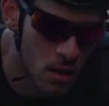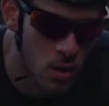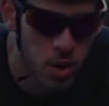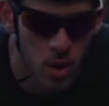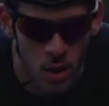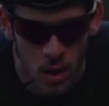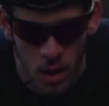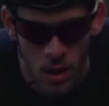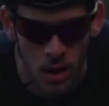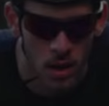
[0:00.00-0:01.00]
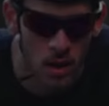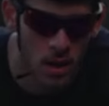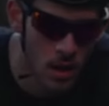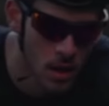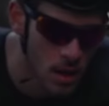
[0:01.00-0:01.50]
tree,
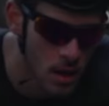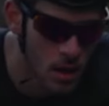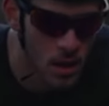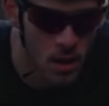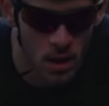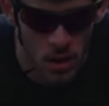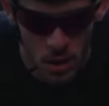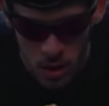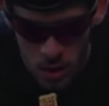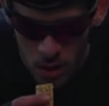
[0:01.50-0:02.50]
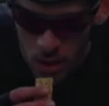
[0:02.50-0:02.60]
so too must your